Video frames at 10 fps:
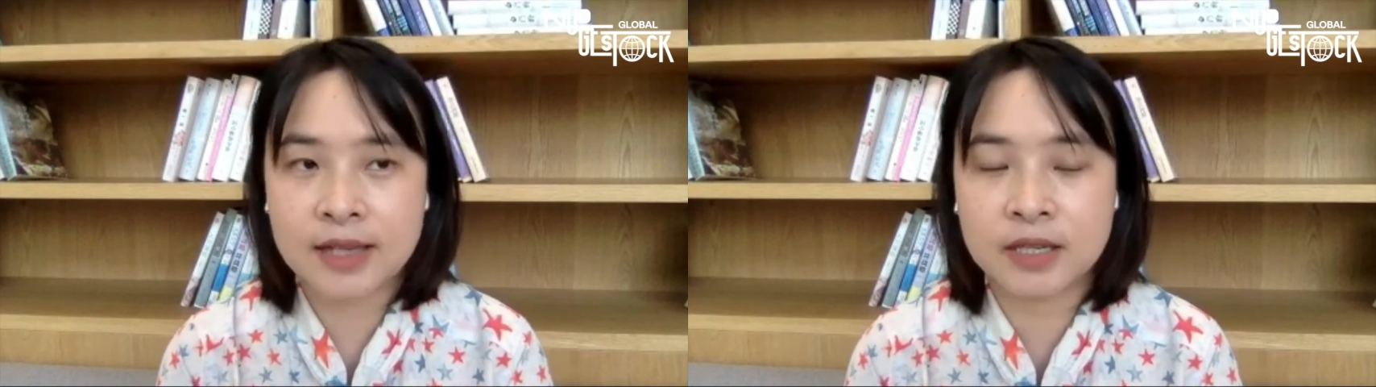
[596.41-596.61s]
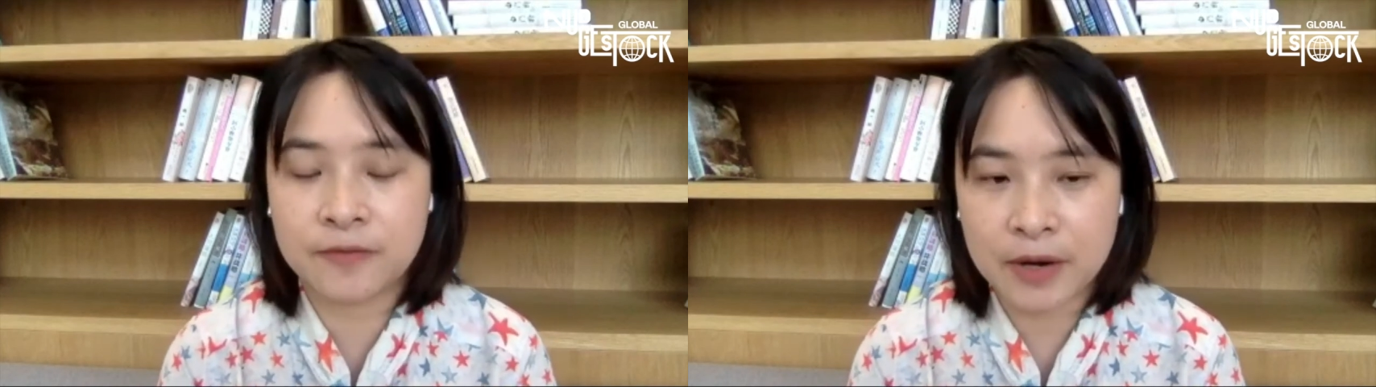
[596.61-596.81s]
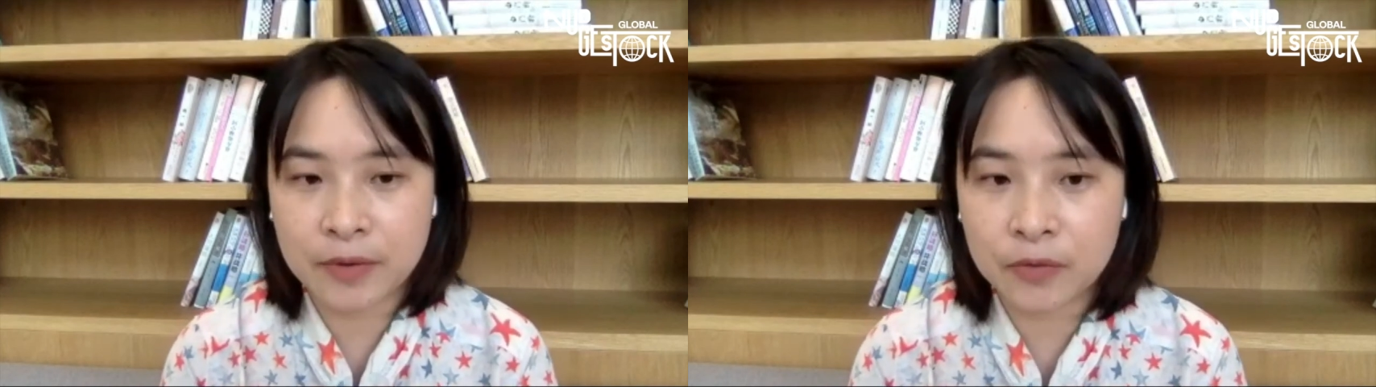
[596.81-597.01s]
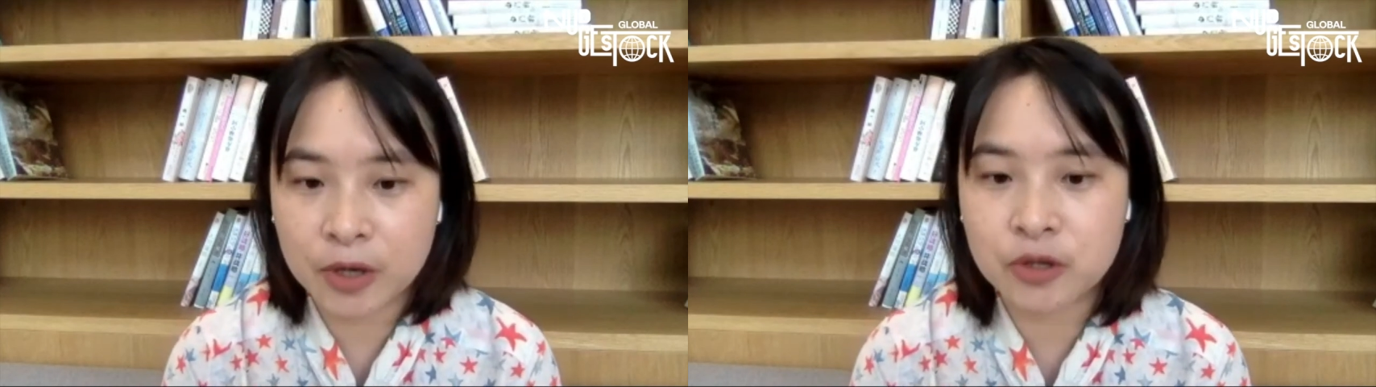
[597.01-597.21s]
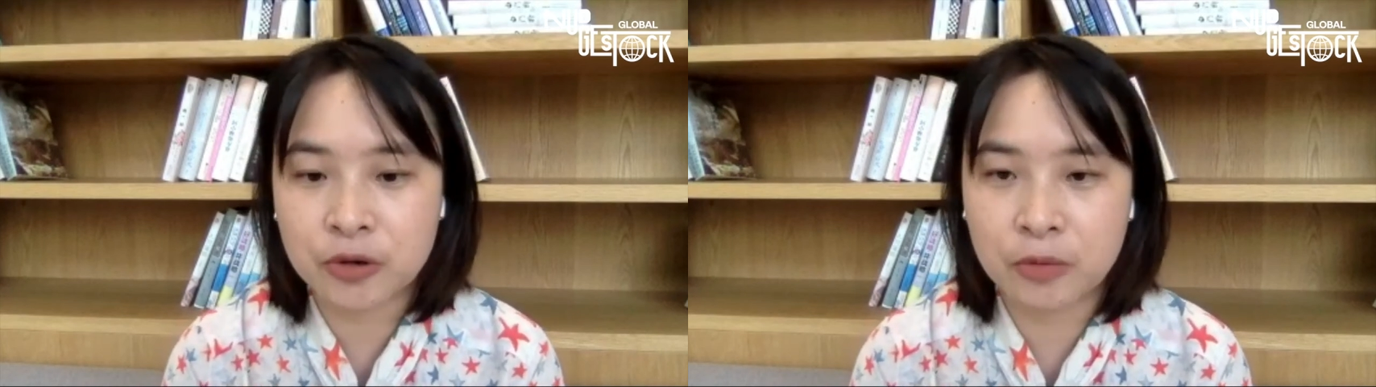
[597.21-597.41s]
a very
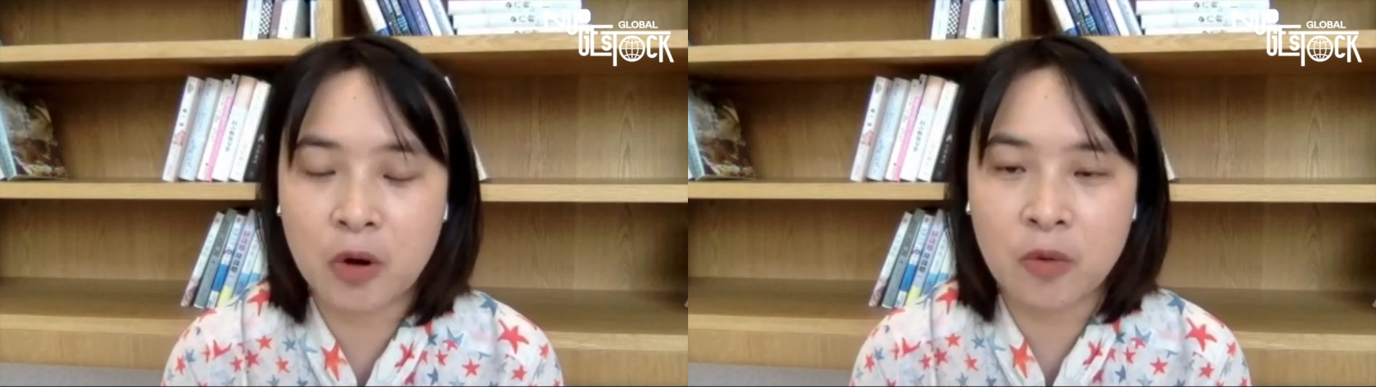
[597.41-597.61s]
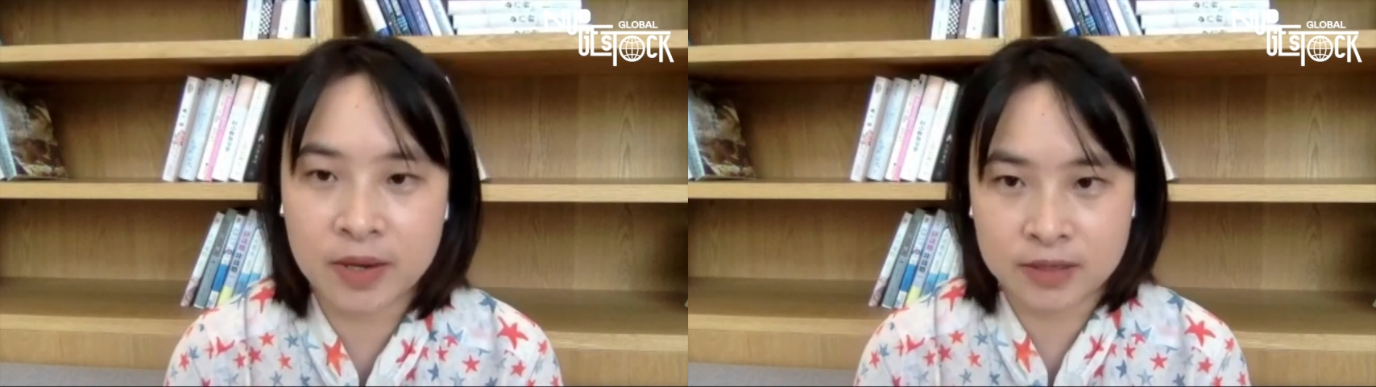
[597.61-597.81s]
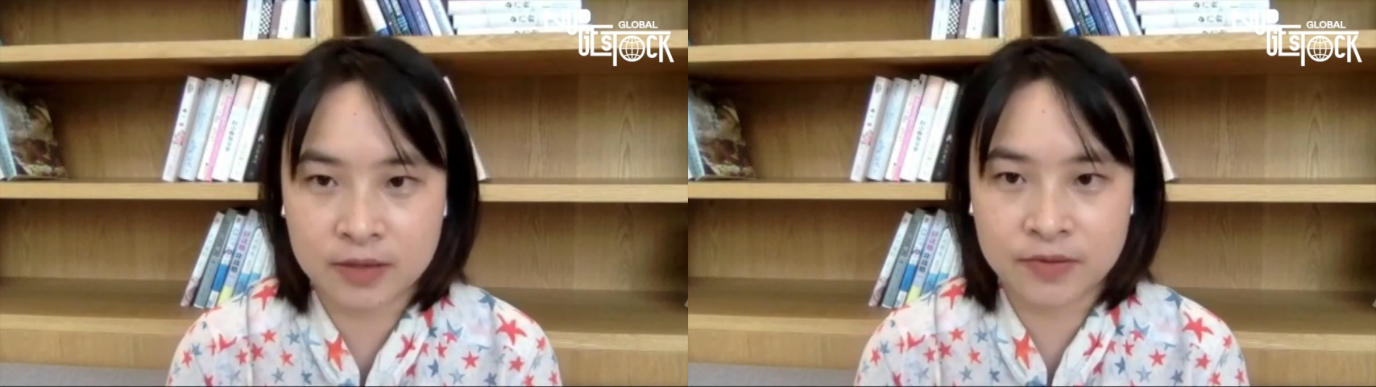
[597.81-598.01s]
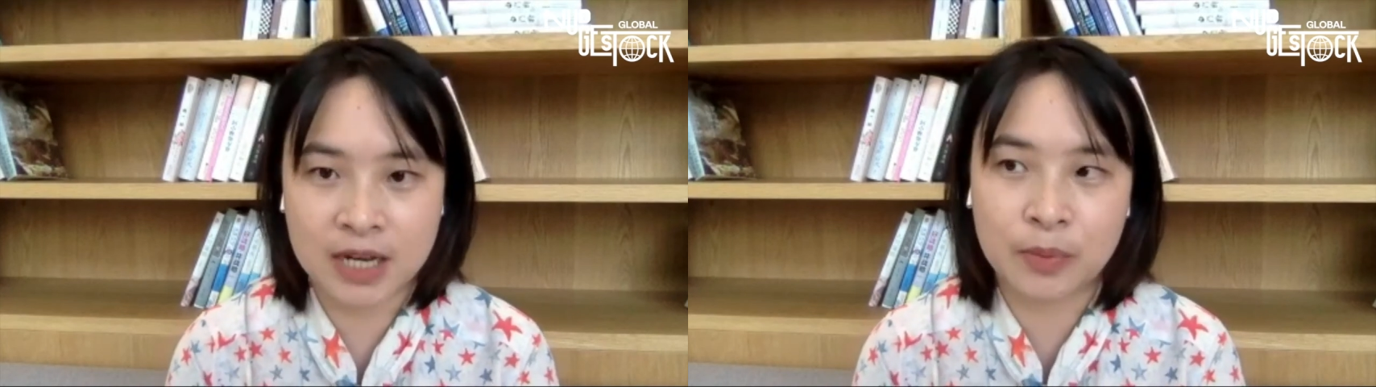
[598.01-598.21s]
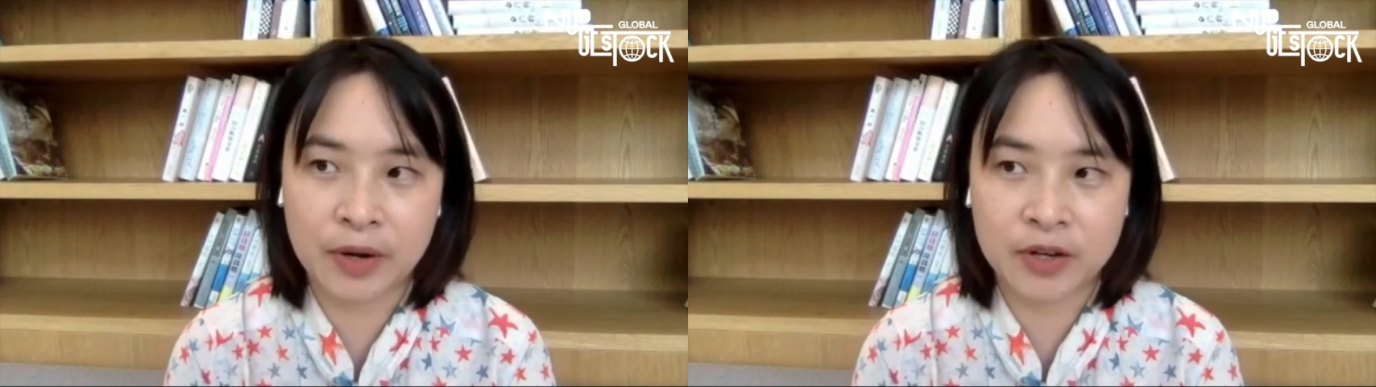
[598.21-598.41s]
ritual moment of
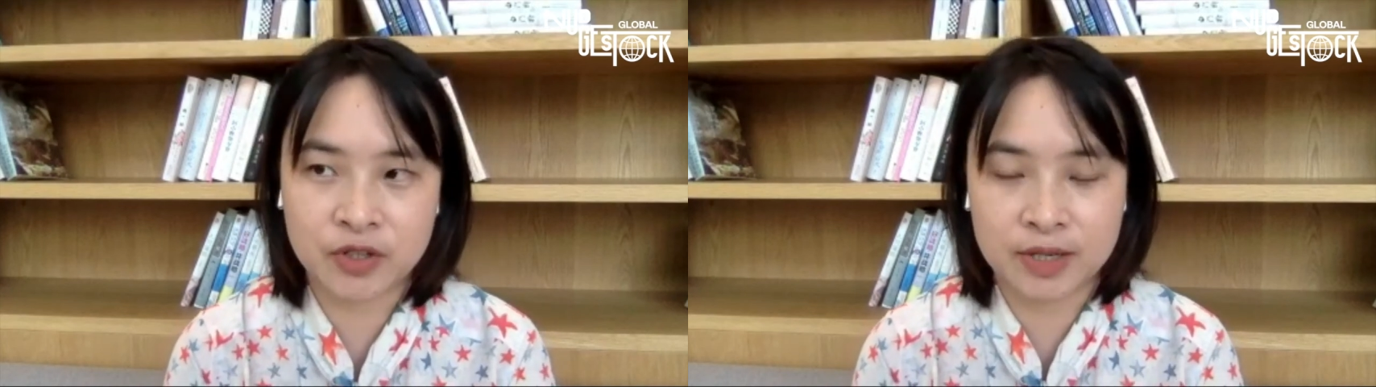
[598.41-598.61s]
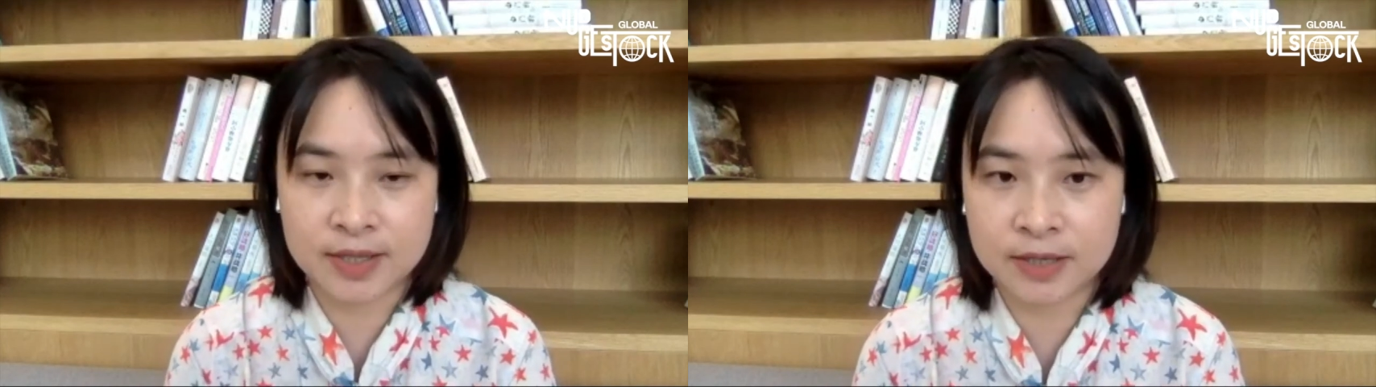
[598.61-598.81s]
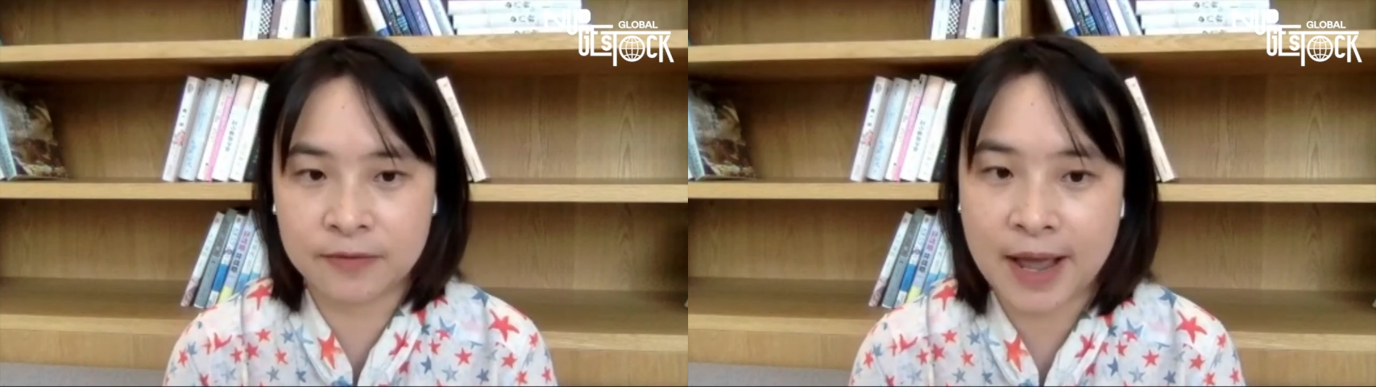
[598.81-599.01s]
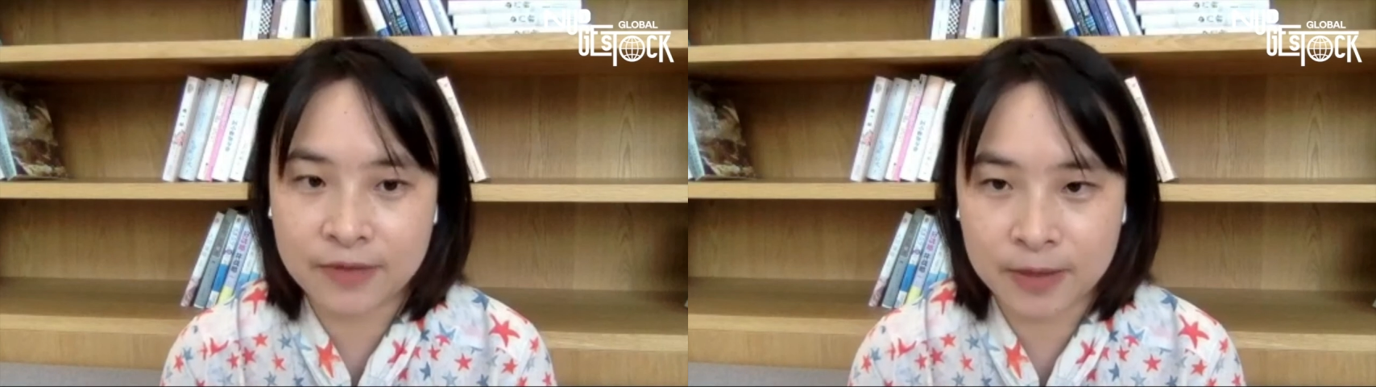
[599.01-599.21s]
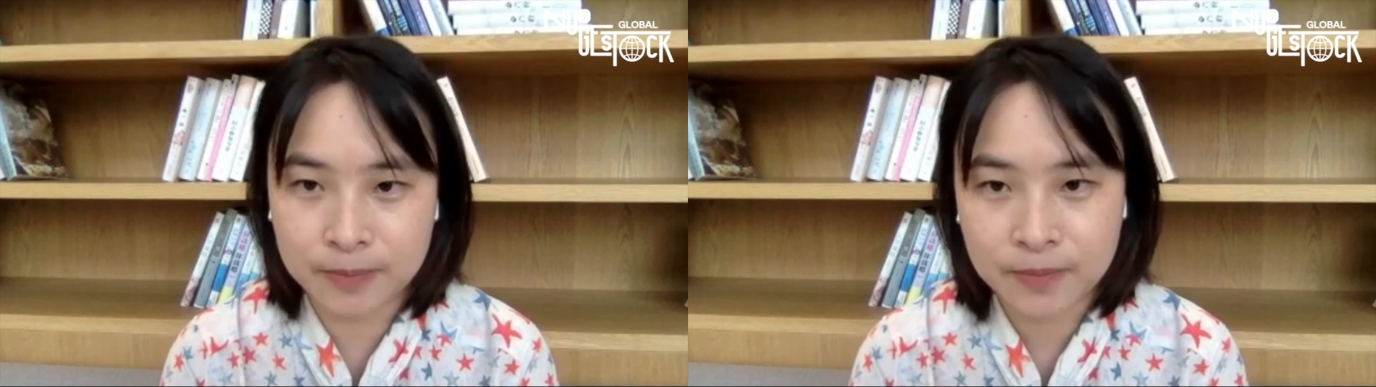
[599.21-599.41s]
celebration is surviving.